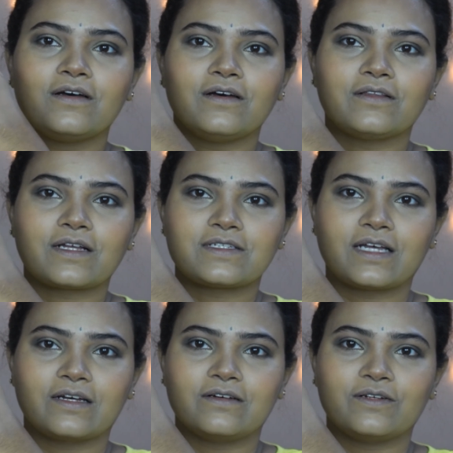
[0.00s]
That's
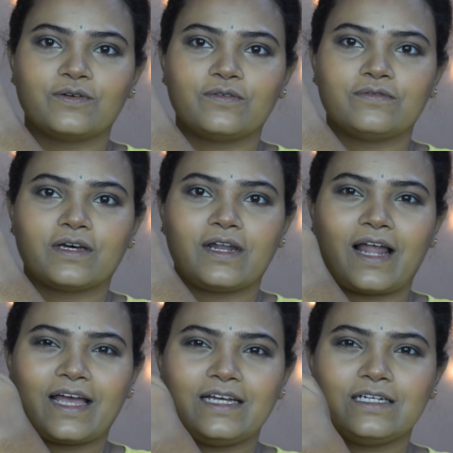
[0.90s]
the the
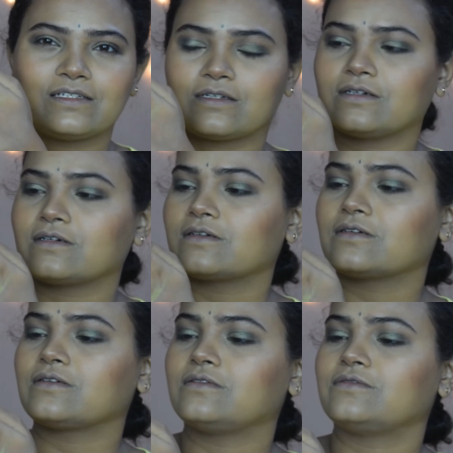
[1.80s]
light
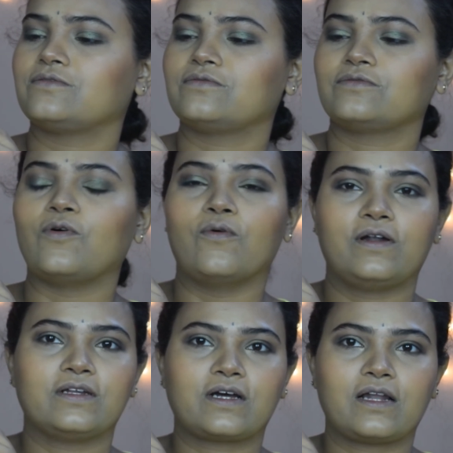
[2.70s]

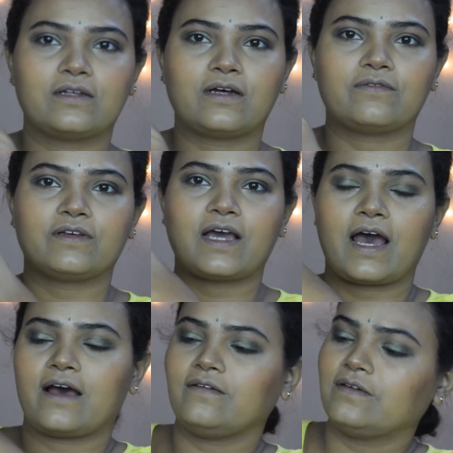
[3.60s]
golden color that we have.